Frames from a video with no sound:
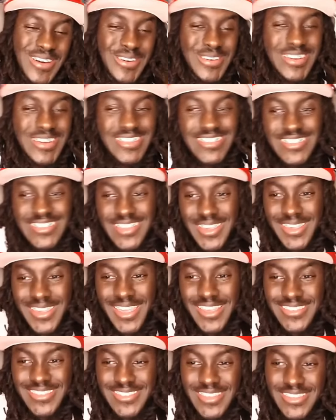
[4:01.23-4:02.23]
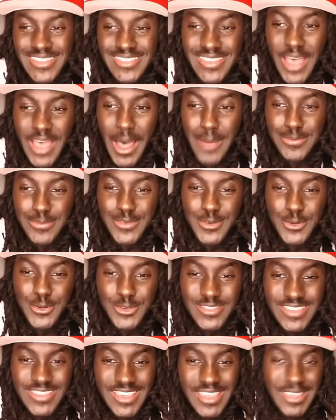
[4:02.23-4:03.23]
this is against the top 2
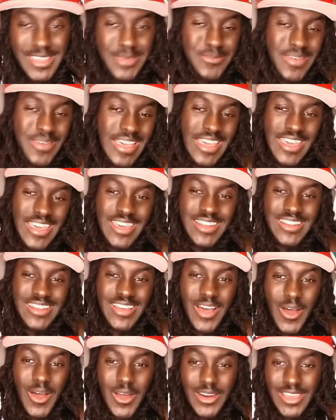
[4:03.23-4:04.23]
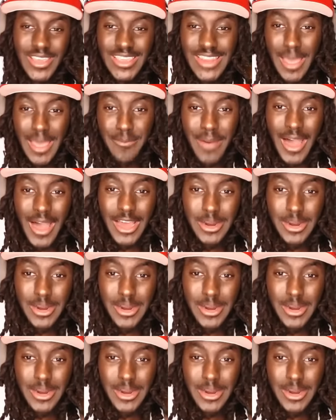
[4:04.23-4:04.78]
team, man. Look at that behind the